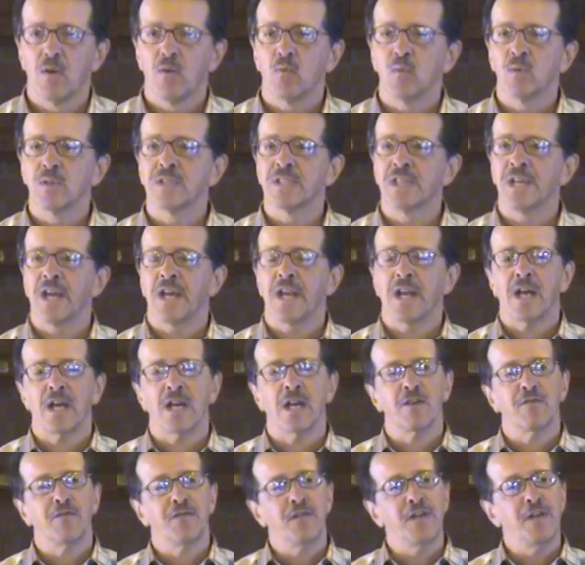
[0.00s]
was that I
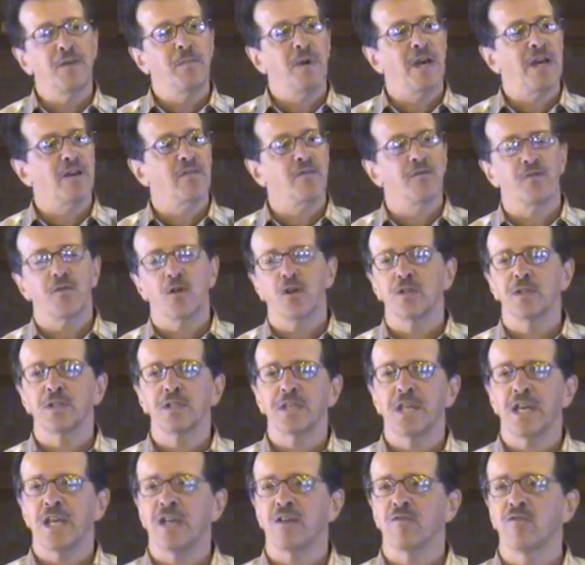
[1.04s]
got feedback from
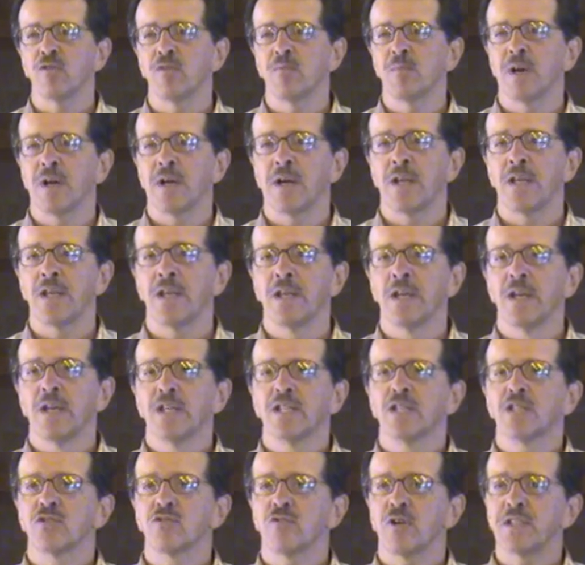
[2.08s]
virtually everybody
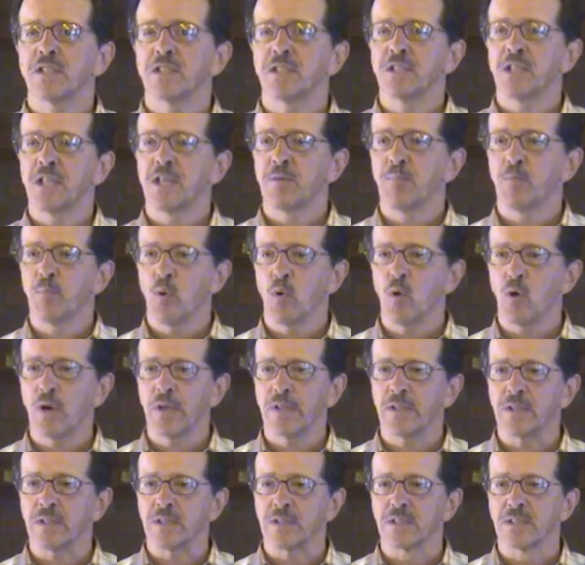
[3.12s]
stressing the
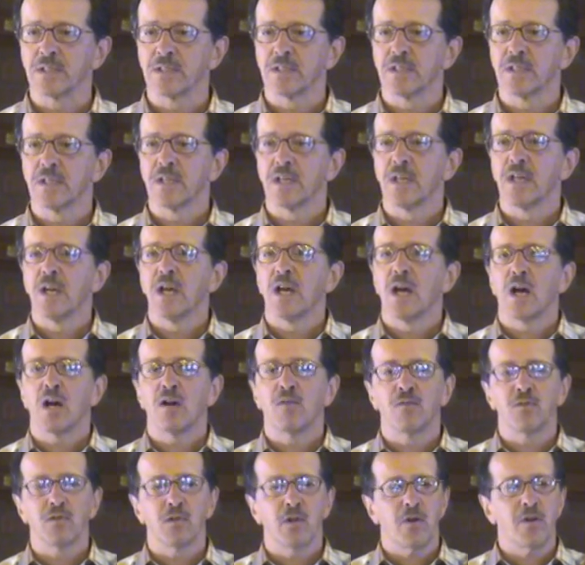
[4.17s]
importance
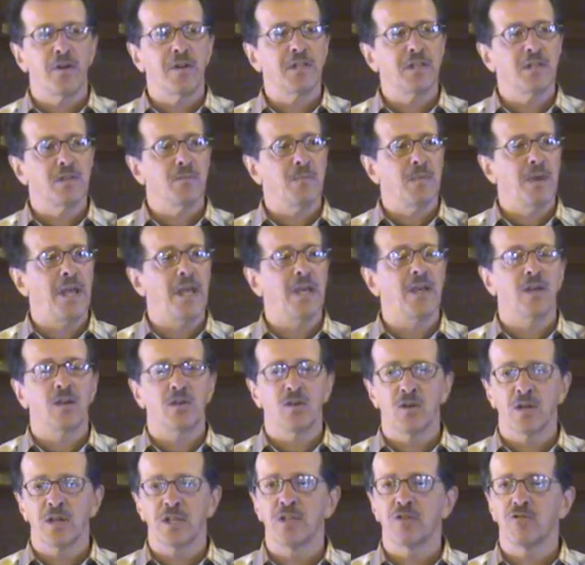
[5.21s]
of learning to make
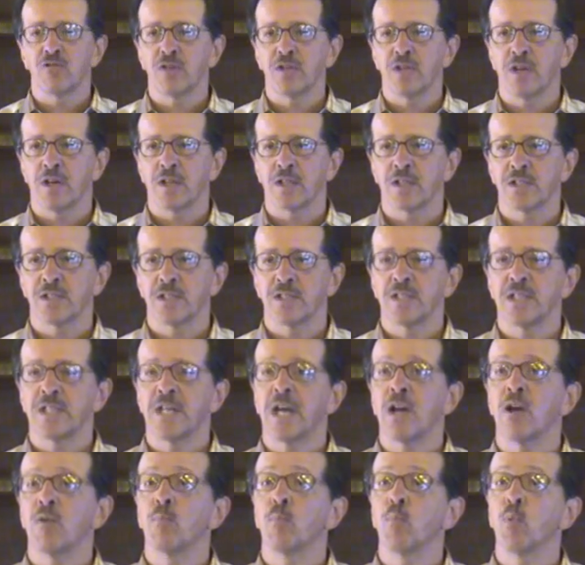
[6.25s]
good introductions and
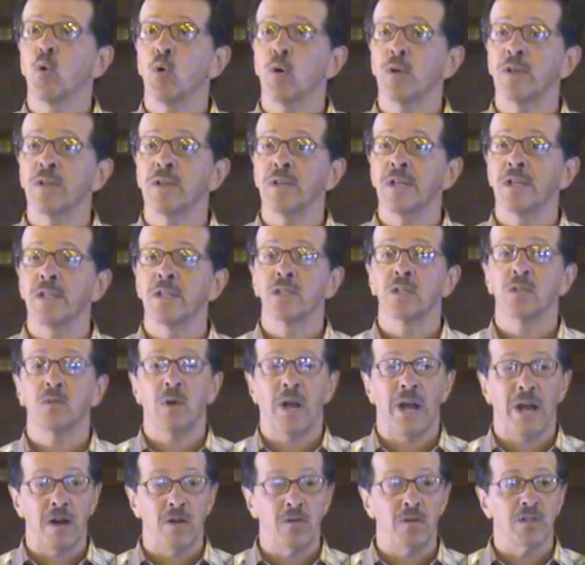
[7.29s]
how important it is to
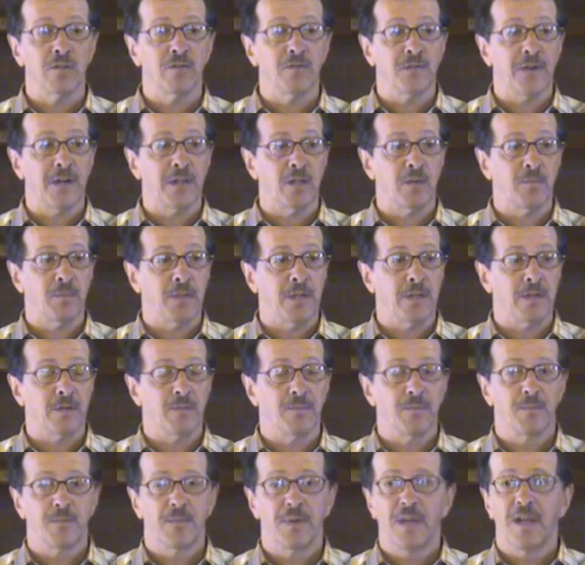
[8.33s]
our development
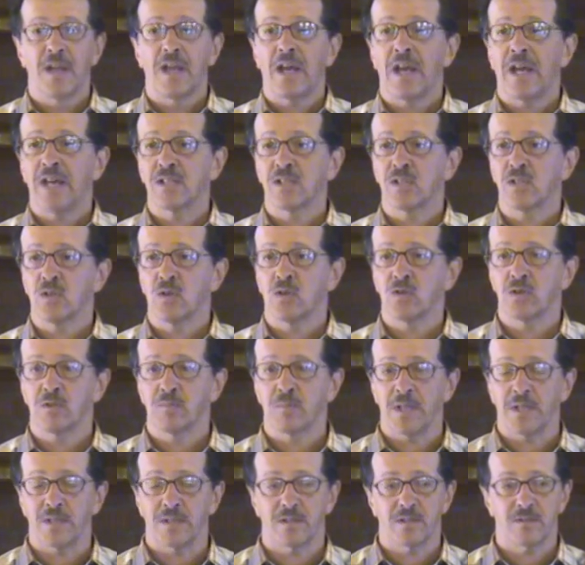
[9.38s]
as
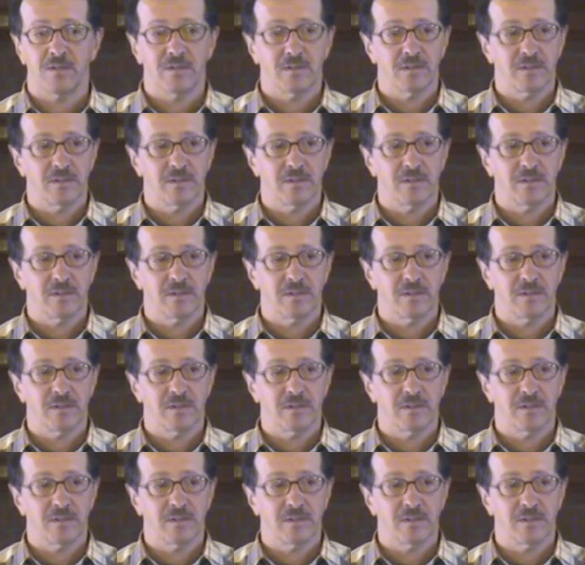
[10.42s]
Toastmasters.